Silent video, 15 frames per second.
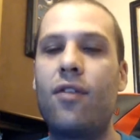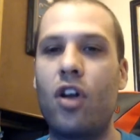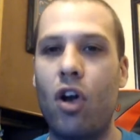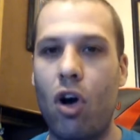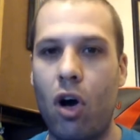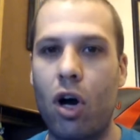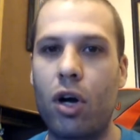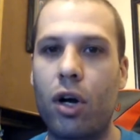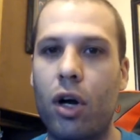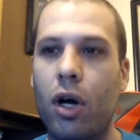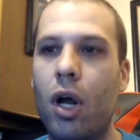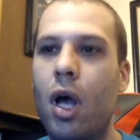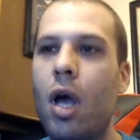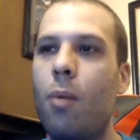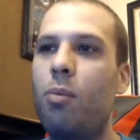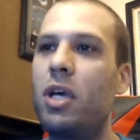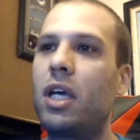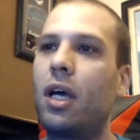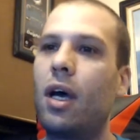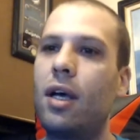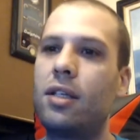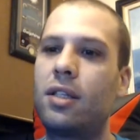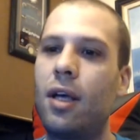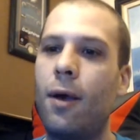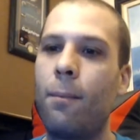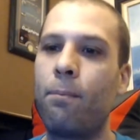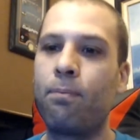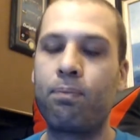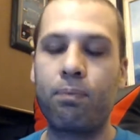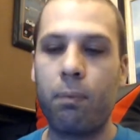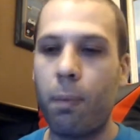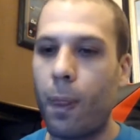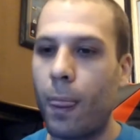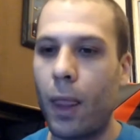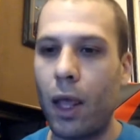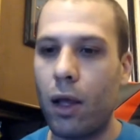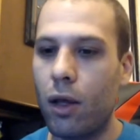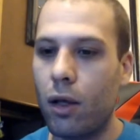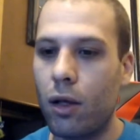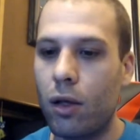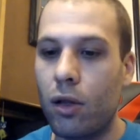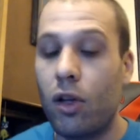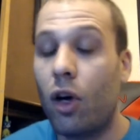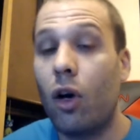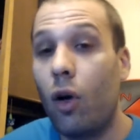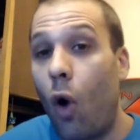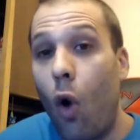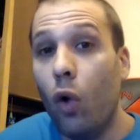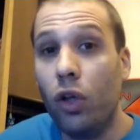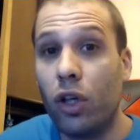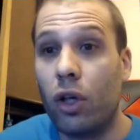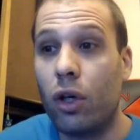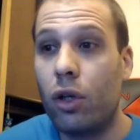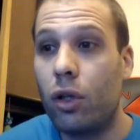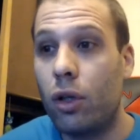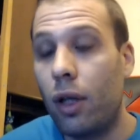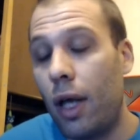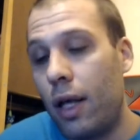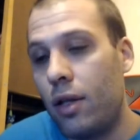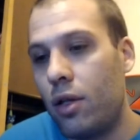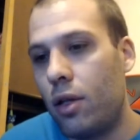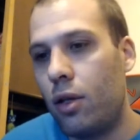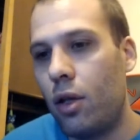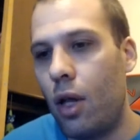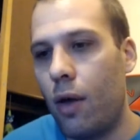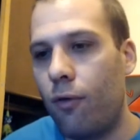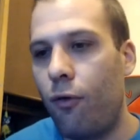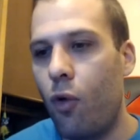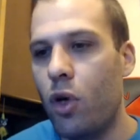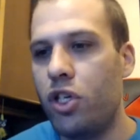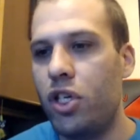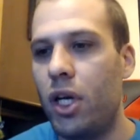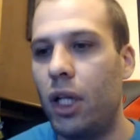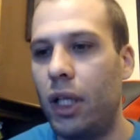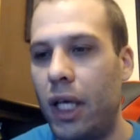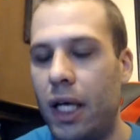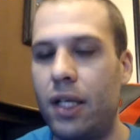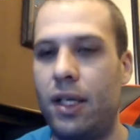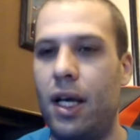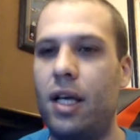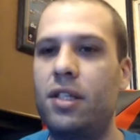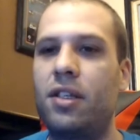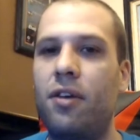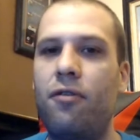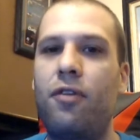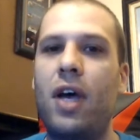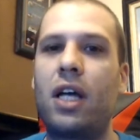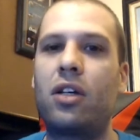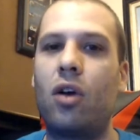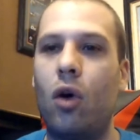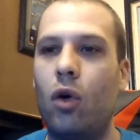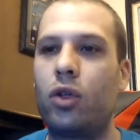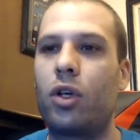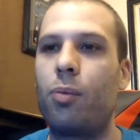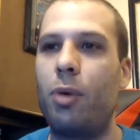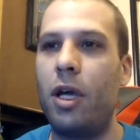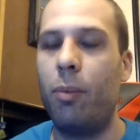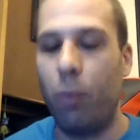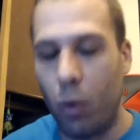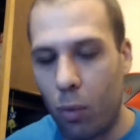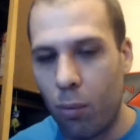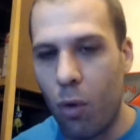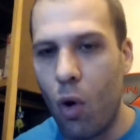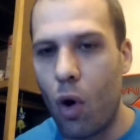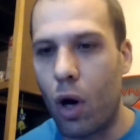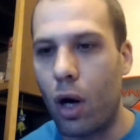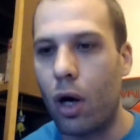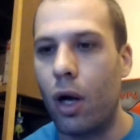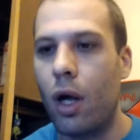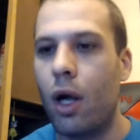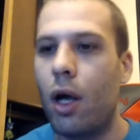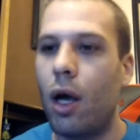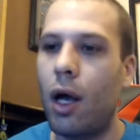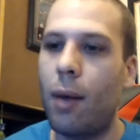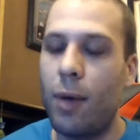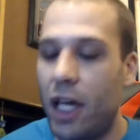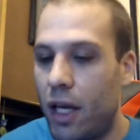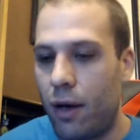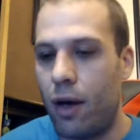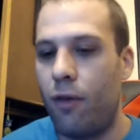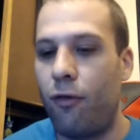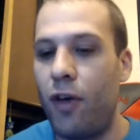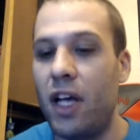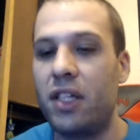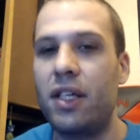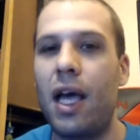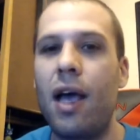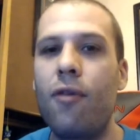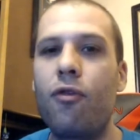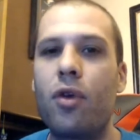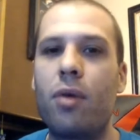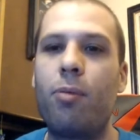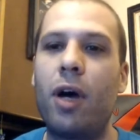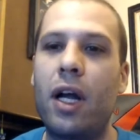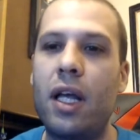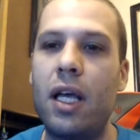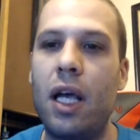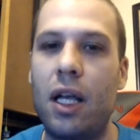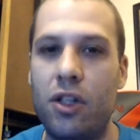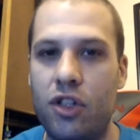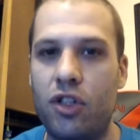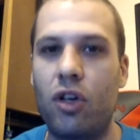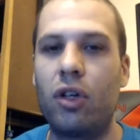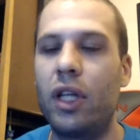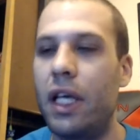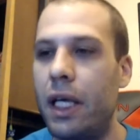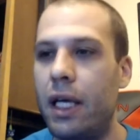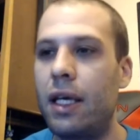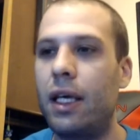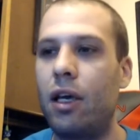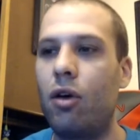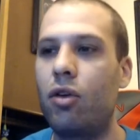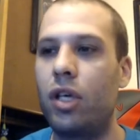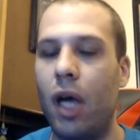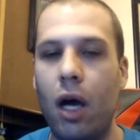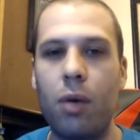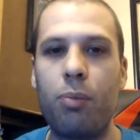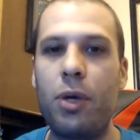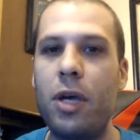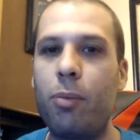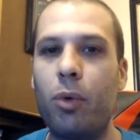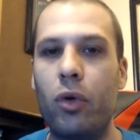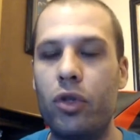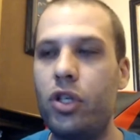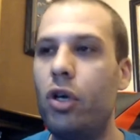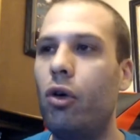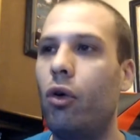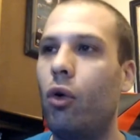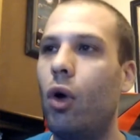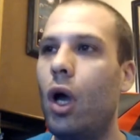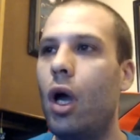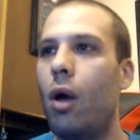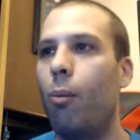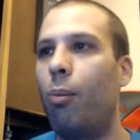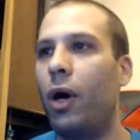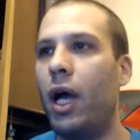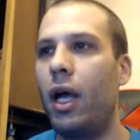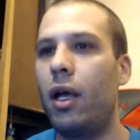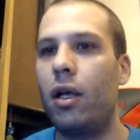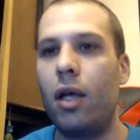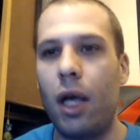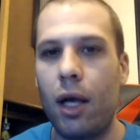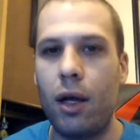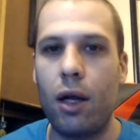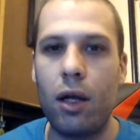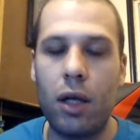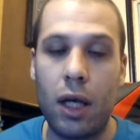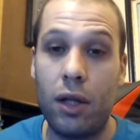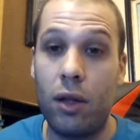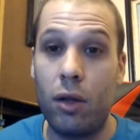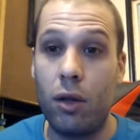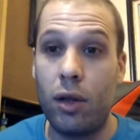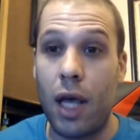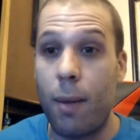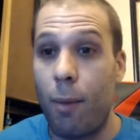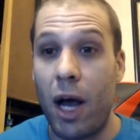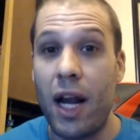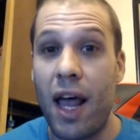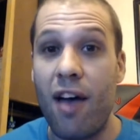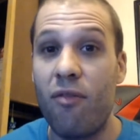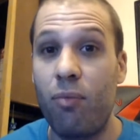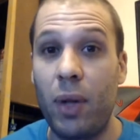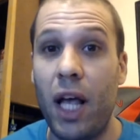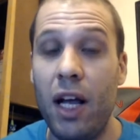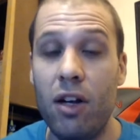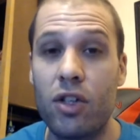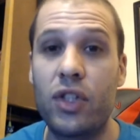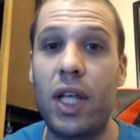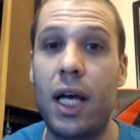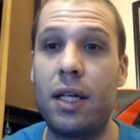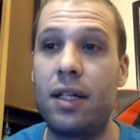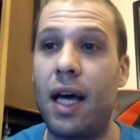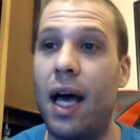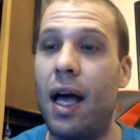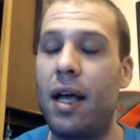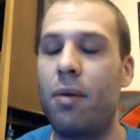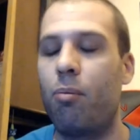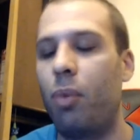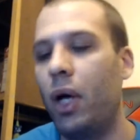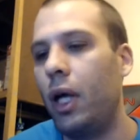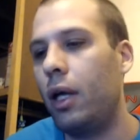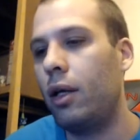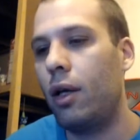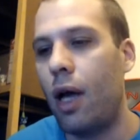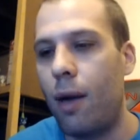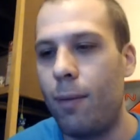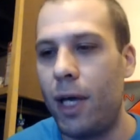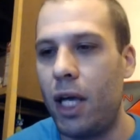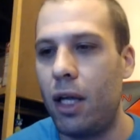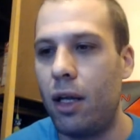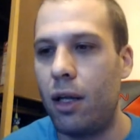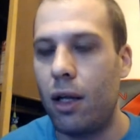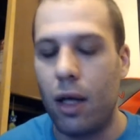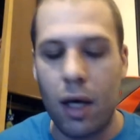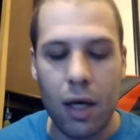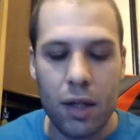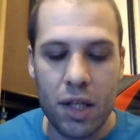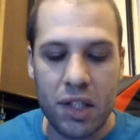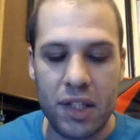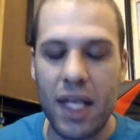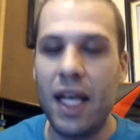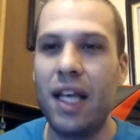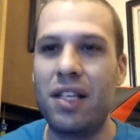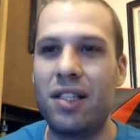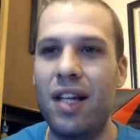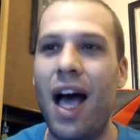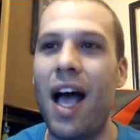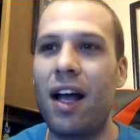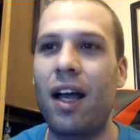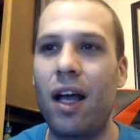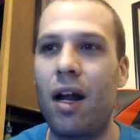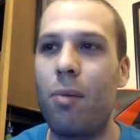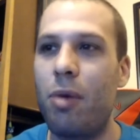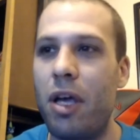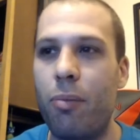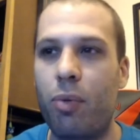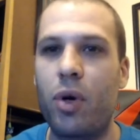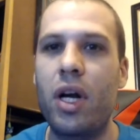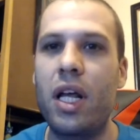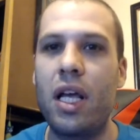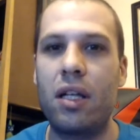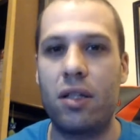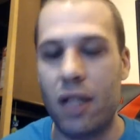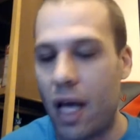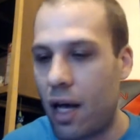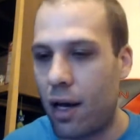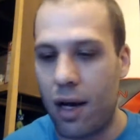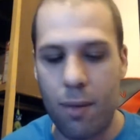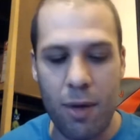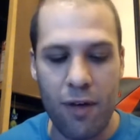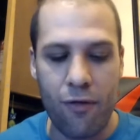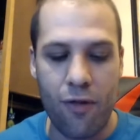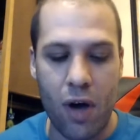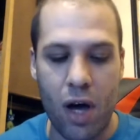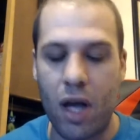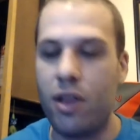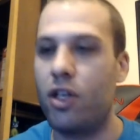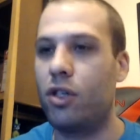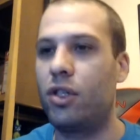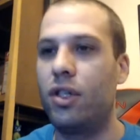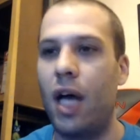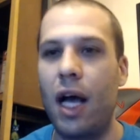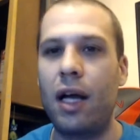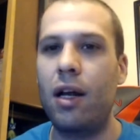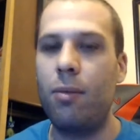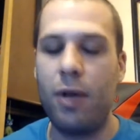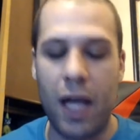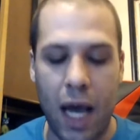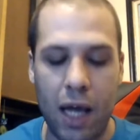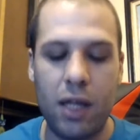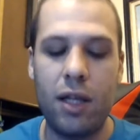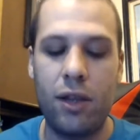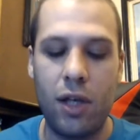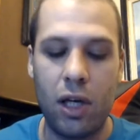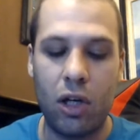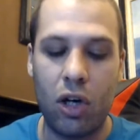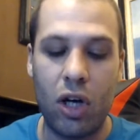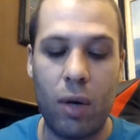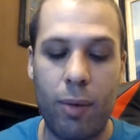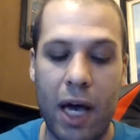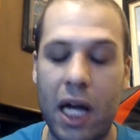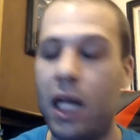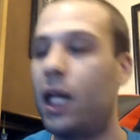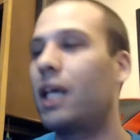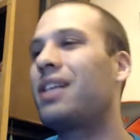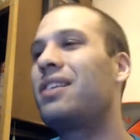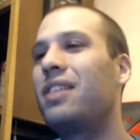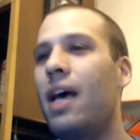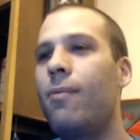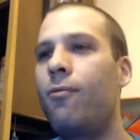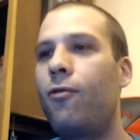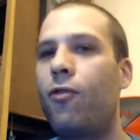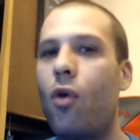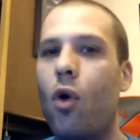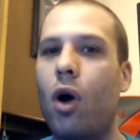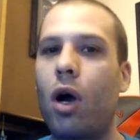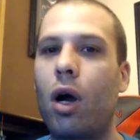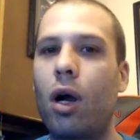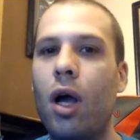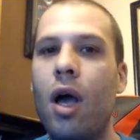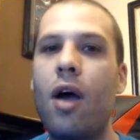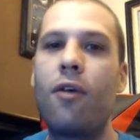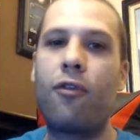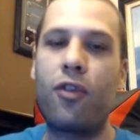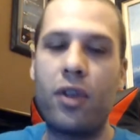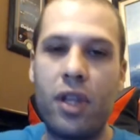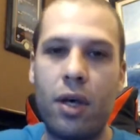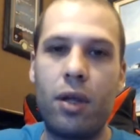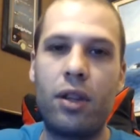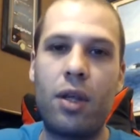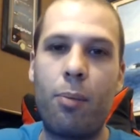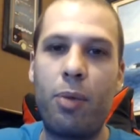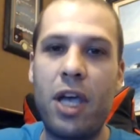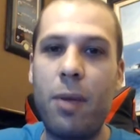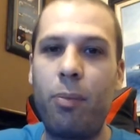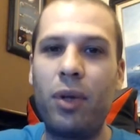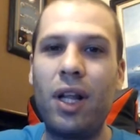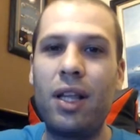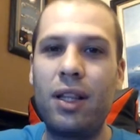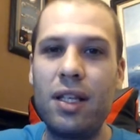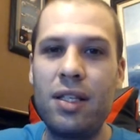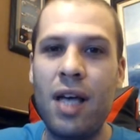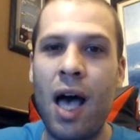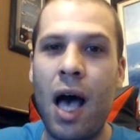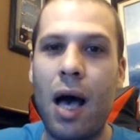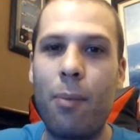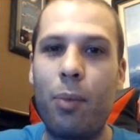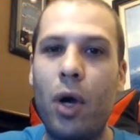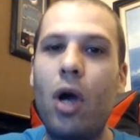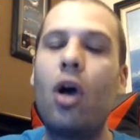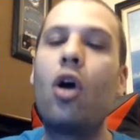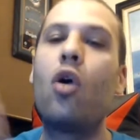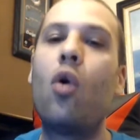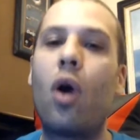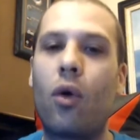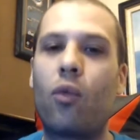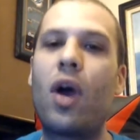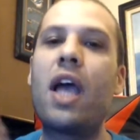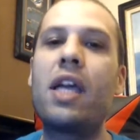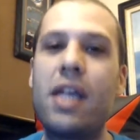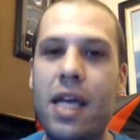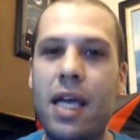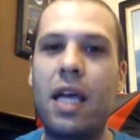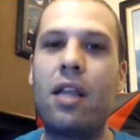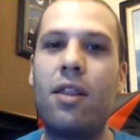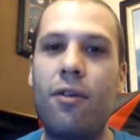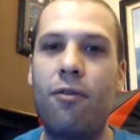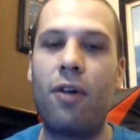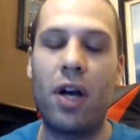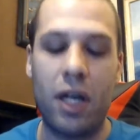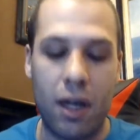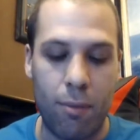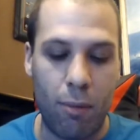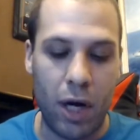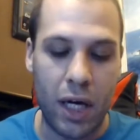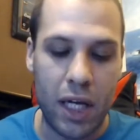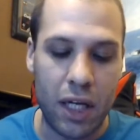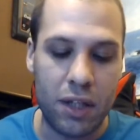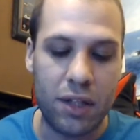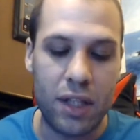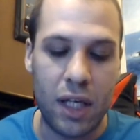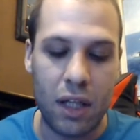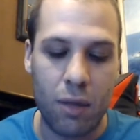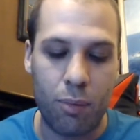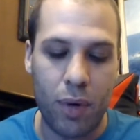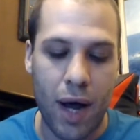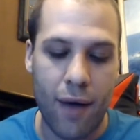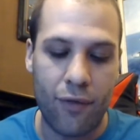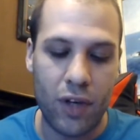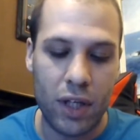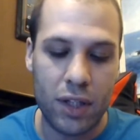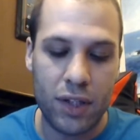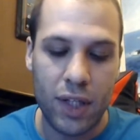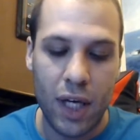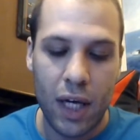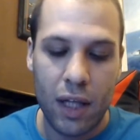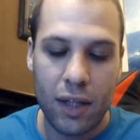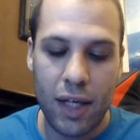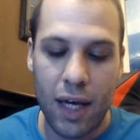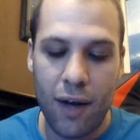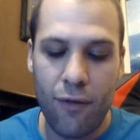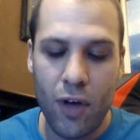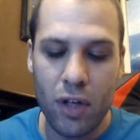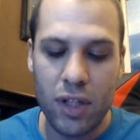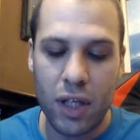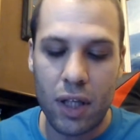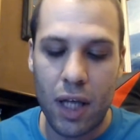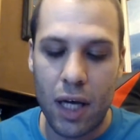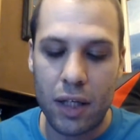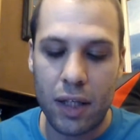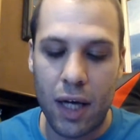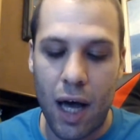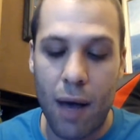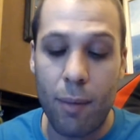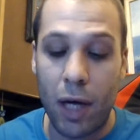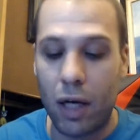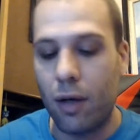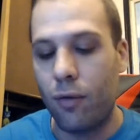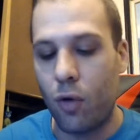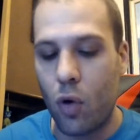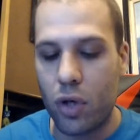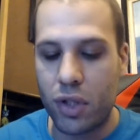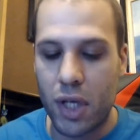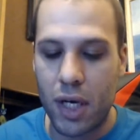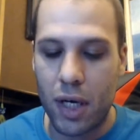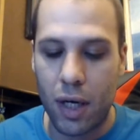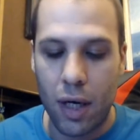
harder because they're older. And unfortunately, it does affect older people more. I mean, it affects everybody and certainly can kill young people too. But and they might have players that die. But I mean, this thing is not going to be pretty. It's not going to be fun. There's not going to be anything good about it except for the people at the top who are raking in the fucking money and seeing the profits. The NFL declined comment. Of course they did.